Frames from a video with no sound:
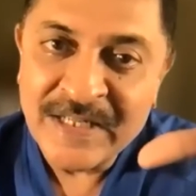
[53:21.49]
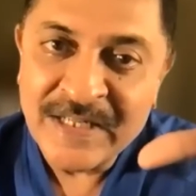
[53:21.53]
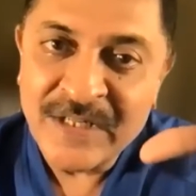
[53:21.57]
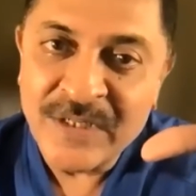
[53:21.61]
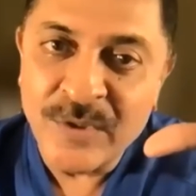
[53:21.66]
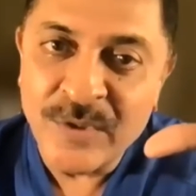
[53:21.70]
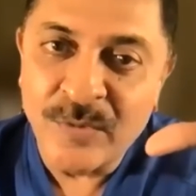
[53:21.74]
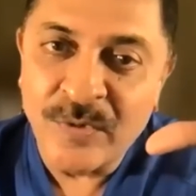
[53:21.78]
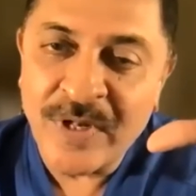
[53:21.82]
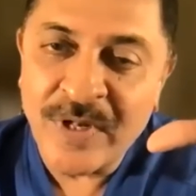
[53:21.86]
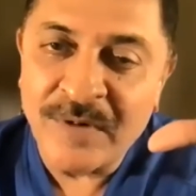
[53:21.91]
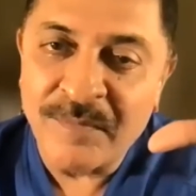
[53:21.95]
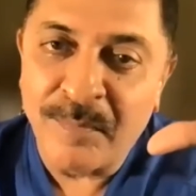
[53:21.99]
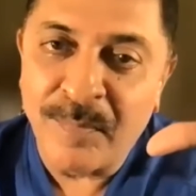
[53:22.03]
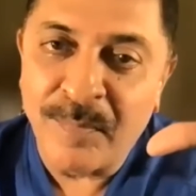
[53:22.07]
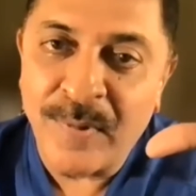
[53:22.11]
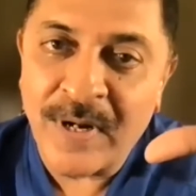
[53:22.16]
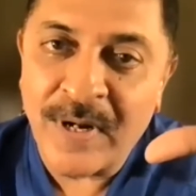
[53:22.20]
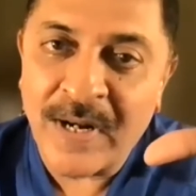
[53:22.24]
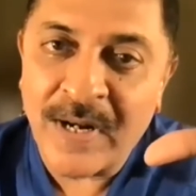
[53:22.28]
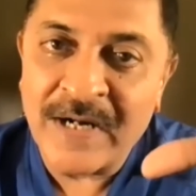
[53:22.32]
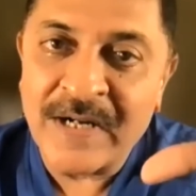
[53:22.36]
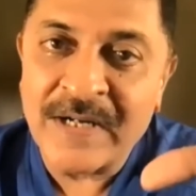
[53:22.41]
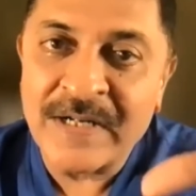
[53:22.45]
You would have
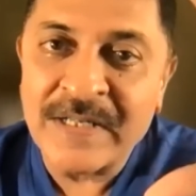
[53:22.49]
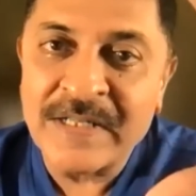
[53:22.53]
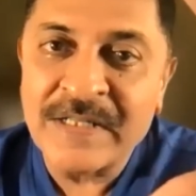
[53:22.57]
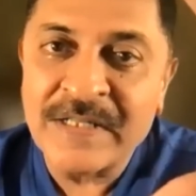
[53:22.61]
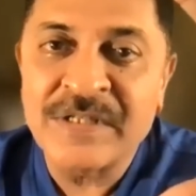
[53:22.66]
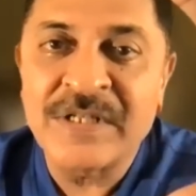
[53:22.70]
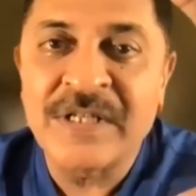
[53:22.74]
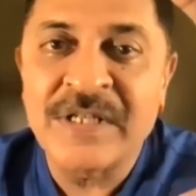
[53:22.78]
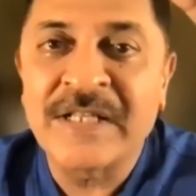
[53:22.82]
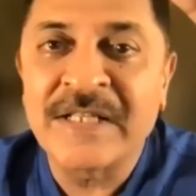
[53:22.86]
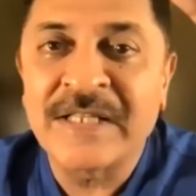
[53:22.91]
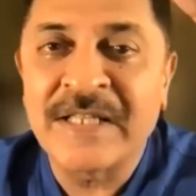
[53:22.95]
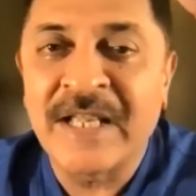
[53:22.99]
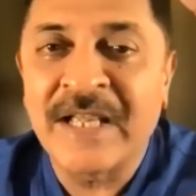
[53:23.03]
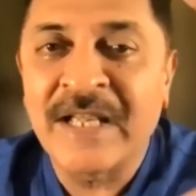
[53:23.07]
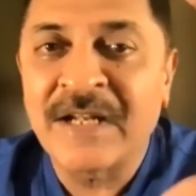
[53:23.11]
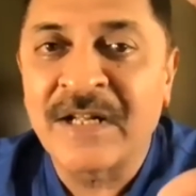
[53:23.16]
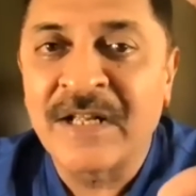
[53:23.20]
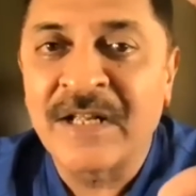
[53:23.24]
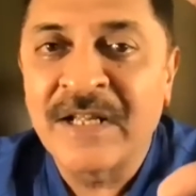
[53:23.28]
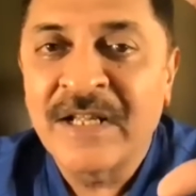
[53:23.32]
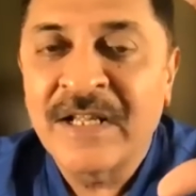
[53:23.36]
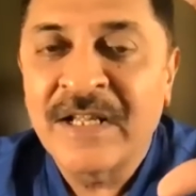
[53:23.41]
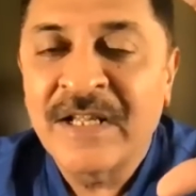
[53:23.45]
blood reaching
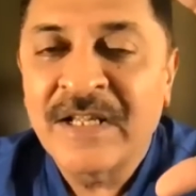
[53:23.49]
there.